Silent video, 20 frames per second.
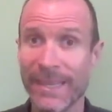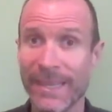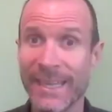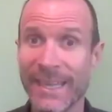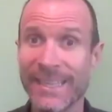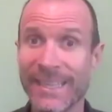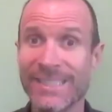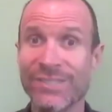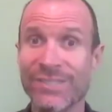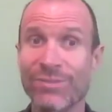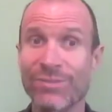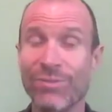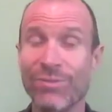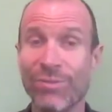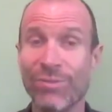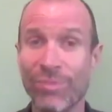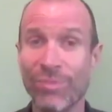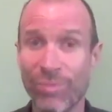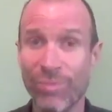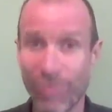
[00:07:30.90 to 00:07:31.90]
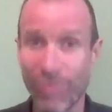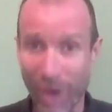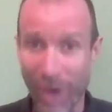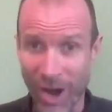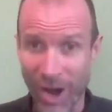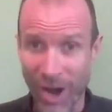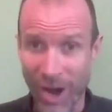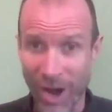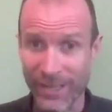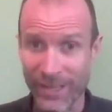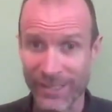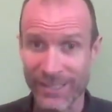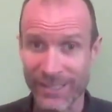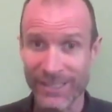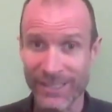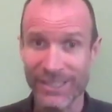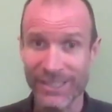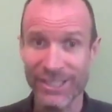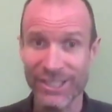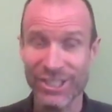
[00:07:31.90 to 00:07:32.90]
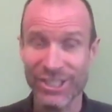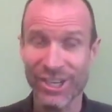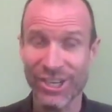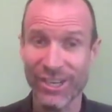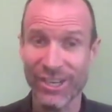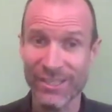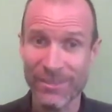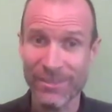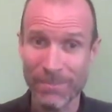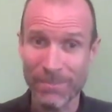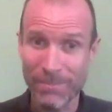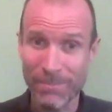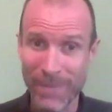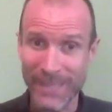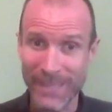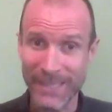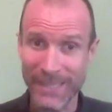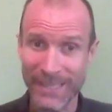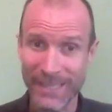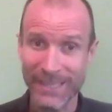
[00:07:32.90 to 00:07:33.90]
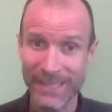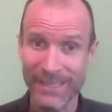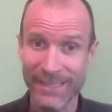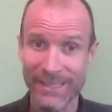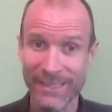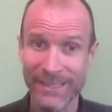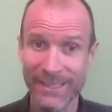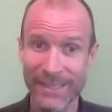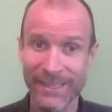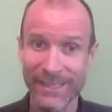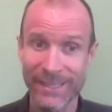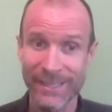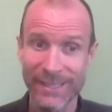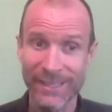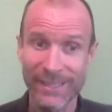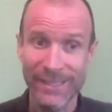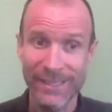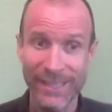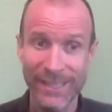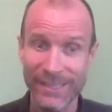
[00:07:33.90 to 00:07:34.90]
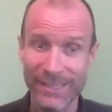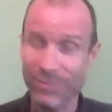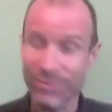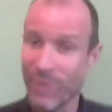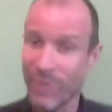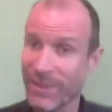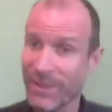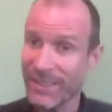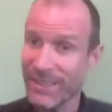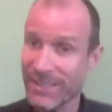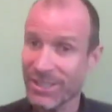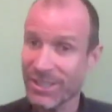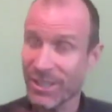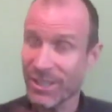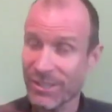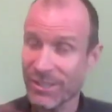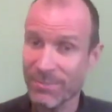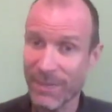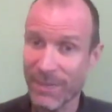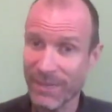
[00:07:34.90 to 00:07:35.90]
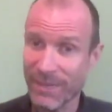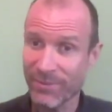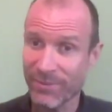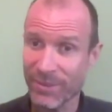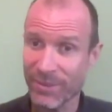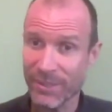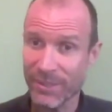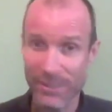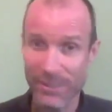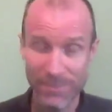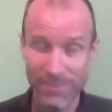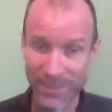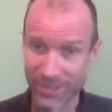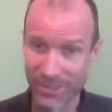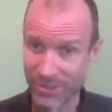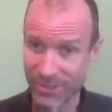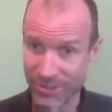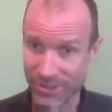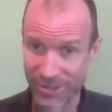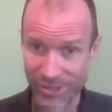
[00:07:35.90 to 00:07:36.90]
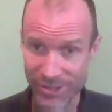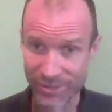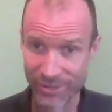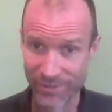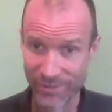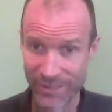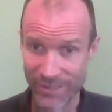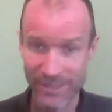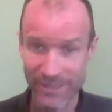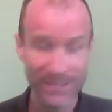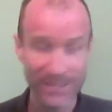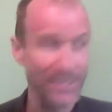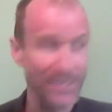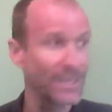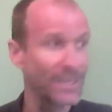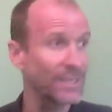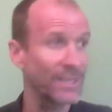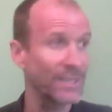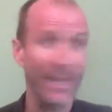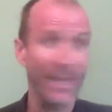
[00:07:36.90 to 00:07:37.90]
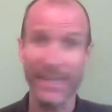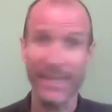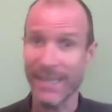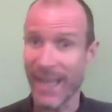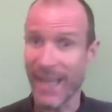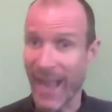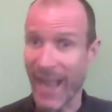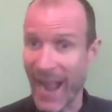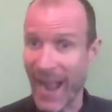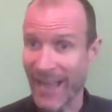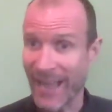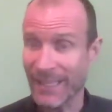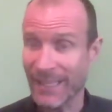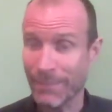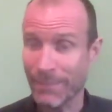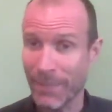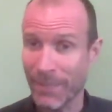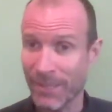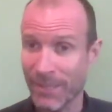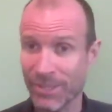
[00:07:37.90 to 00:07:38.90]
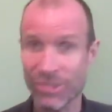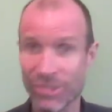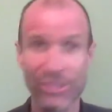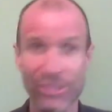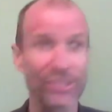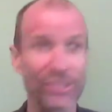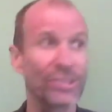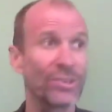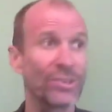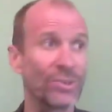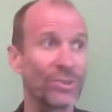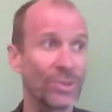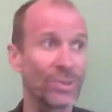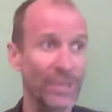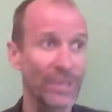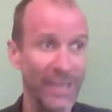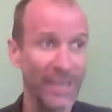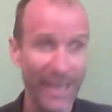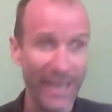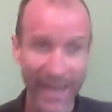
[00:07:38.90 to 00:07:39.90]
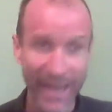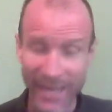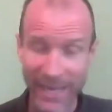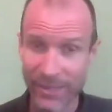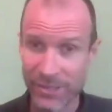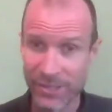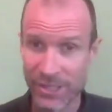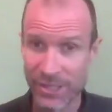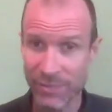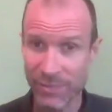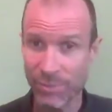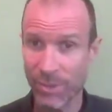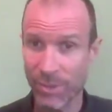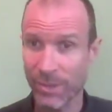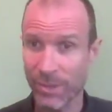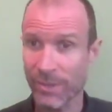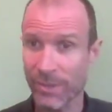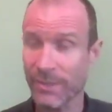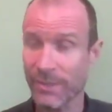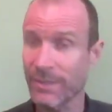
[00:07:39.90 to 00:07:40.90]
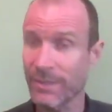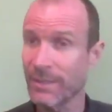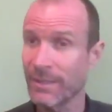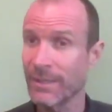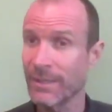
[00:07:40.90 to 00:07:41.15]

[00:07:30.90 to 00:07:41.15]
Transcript: it's wrong to charge money. It's one thing to charge money for a spiritual service like acupuncture or energy work.